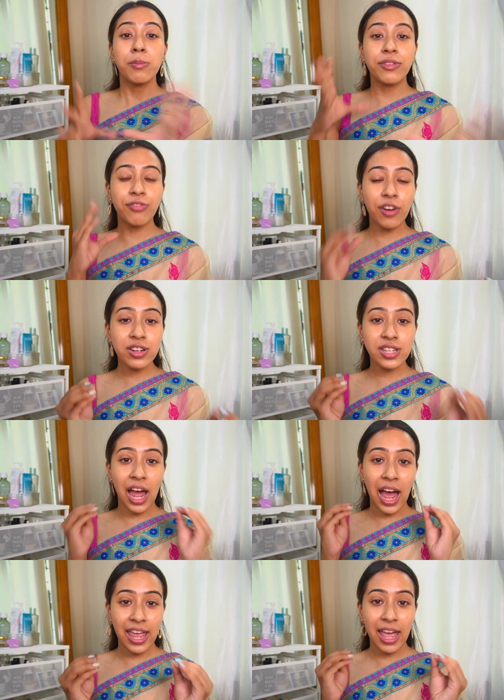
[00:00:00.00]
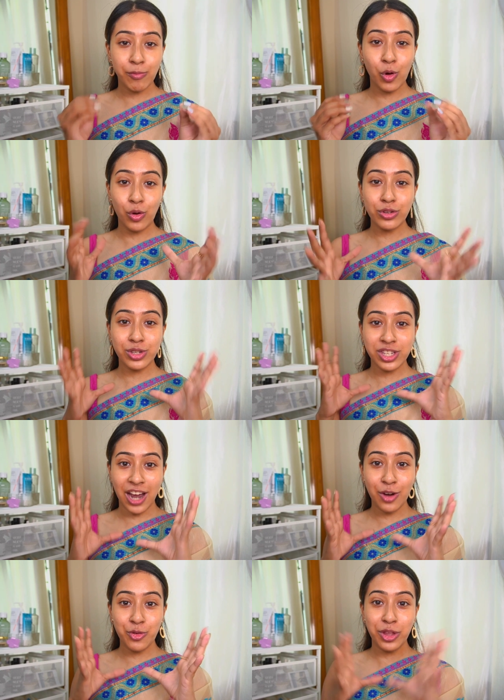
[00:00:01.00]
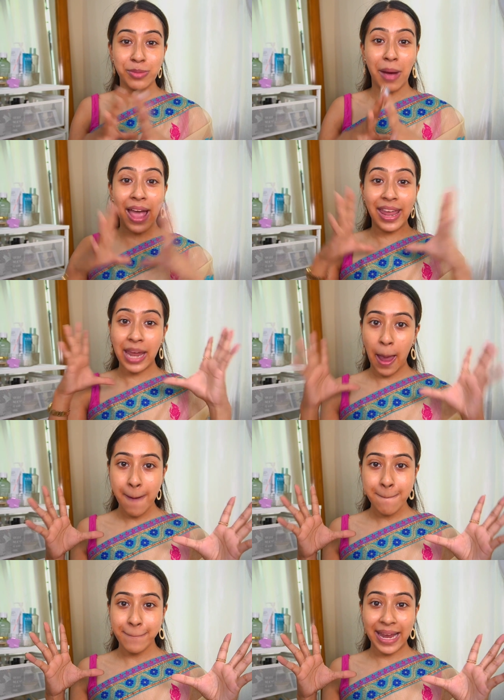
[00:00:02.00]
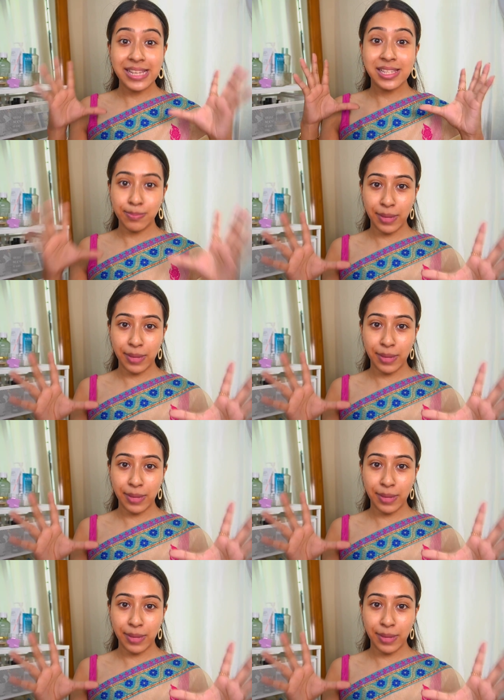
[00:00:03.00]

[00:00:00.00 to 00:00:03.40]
But first, I am going to start with my base